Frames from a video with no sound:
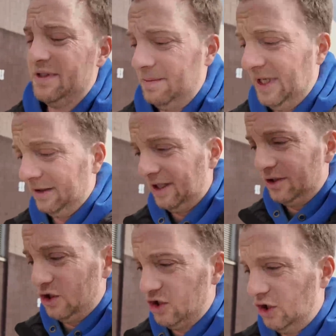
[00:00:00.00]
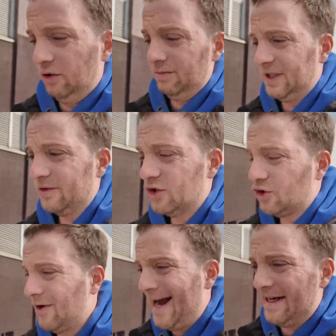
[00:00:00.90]
has been consumed in
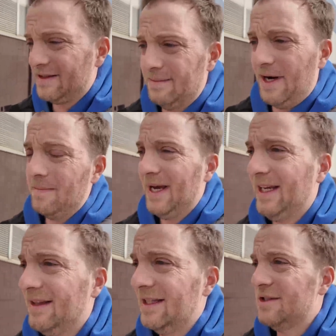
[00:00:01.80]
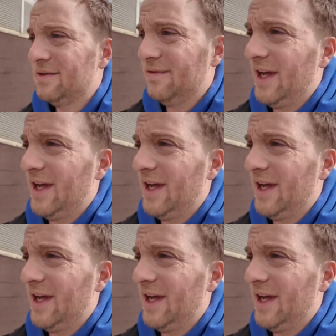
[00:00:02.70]
stress about making these